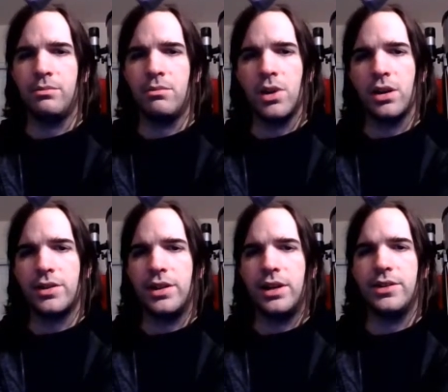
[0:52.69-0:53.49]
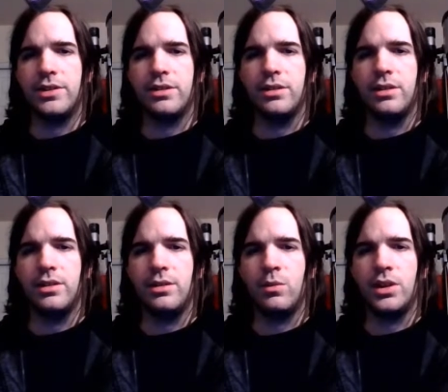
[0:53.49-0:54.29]
Marx says,
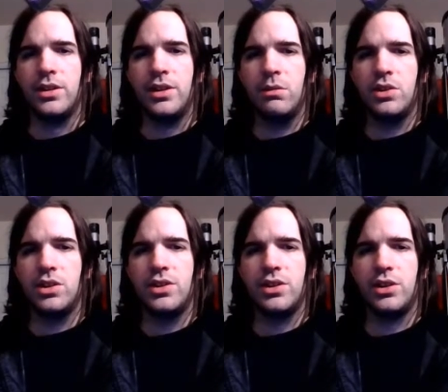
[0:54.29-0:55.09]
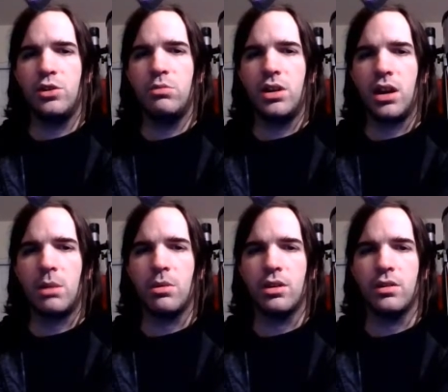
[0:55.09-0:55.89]
what distinguishes human
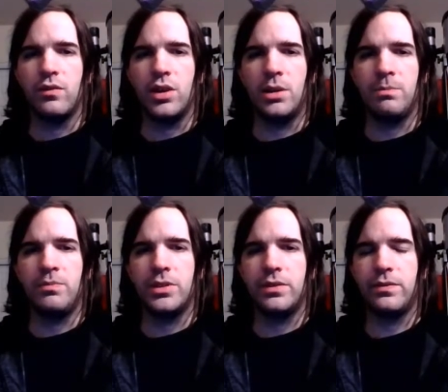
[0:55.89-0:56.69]
labor from,